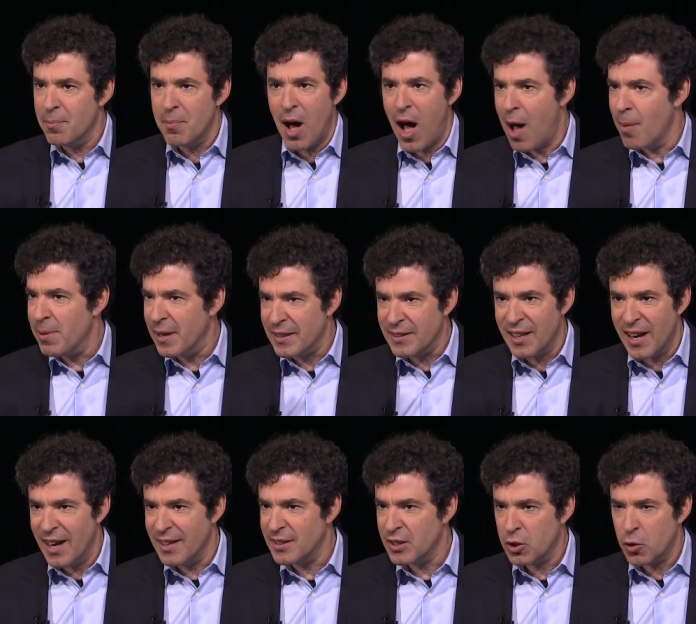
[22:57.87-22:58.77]
mobbing that
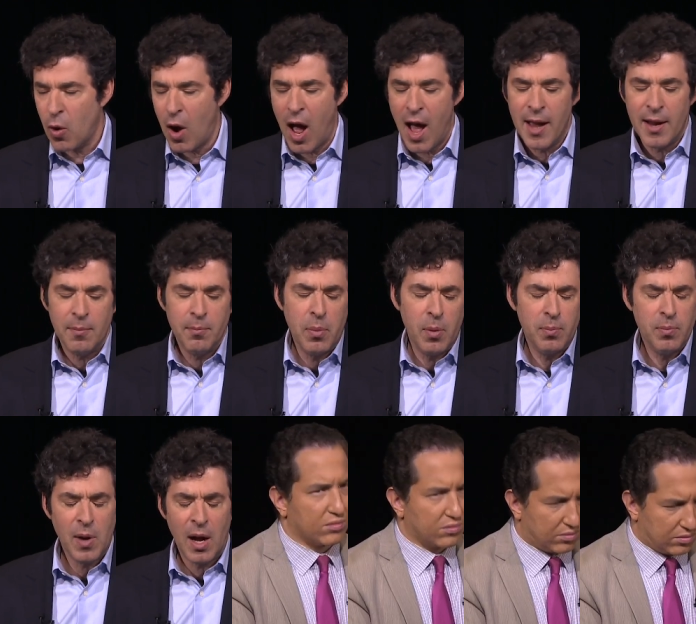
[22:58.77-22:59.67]
I decry on,
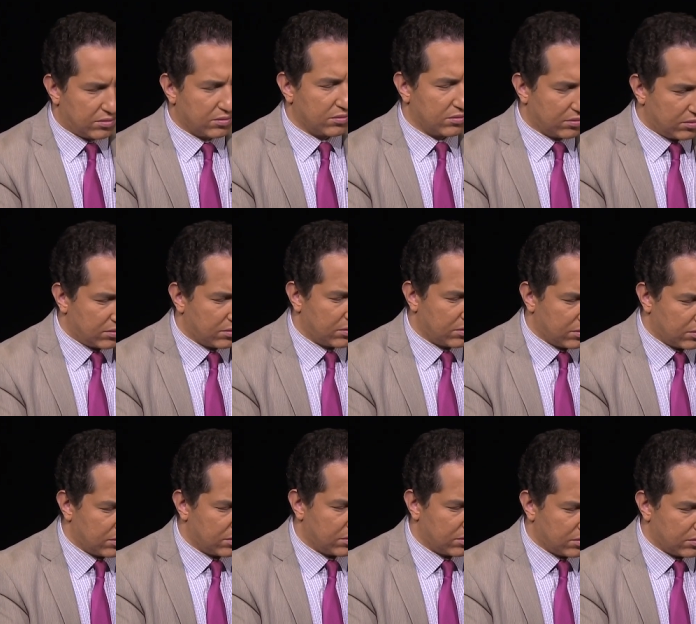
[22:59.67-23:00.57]
on, on
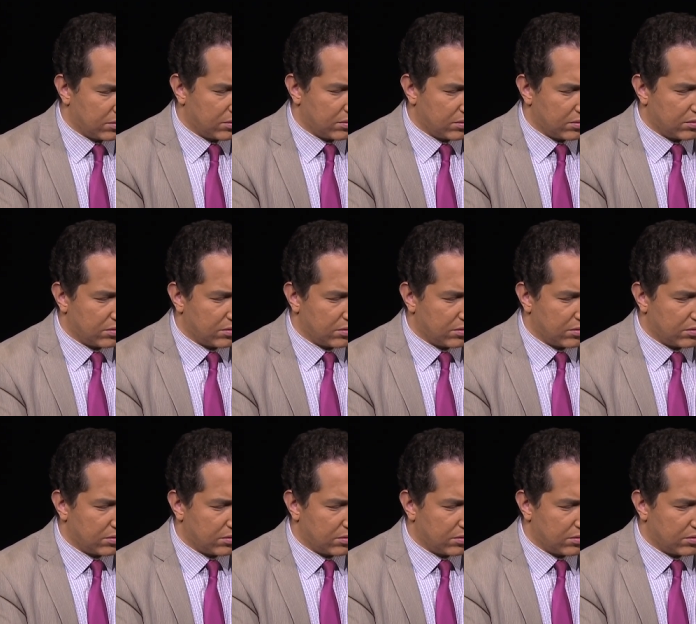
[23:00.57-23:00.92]
every side.